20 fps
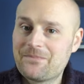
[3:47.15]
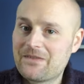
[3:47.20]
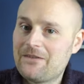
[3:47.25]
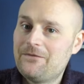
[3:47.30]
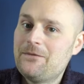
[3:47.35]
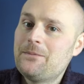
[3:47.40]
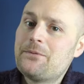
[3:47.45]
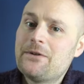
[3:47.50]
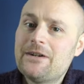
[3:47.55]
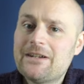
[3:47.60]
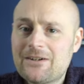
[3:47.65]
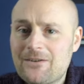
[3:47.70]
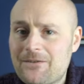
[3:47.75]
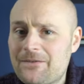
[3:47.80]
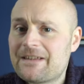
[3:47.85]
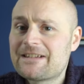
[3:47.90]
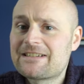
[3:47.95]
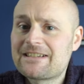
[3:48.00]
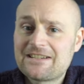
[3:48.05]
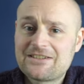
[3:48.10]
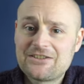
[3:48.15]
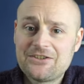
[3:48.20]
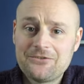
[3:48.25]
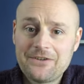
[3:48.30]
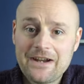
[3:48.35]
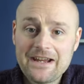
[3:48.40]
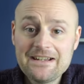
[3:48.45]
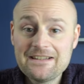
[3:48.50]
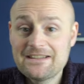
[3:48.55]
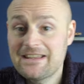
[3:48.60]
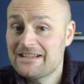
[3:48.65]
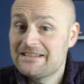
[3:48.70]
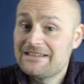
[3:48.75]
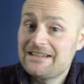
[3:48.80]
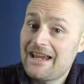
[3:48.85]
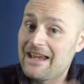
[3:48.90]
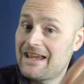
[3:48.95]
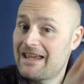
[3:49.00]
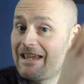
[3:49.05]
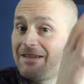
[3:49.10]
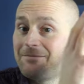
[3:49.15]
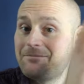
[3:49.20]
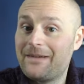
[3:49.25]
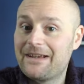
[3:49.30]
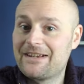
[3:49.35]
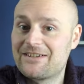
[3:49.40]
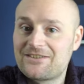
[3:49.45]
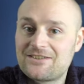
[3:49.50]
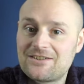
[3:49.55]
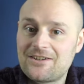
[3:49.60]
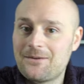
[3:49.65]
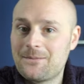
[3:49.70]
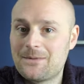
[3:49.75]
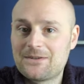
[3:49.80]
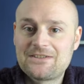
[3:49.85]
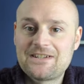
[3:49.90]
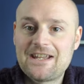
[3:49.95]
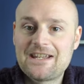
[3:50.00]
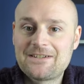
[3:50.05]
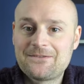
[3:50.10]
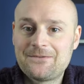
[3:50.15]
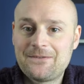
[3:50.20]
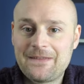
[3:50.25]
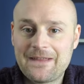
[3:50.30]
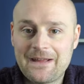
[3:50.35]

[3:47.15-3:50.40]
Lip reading: If you're printing off things like terrain, then yeah, it makes so much sense for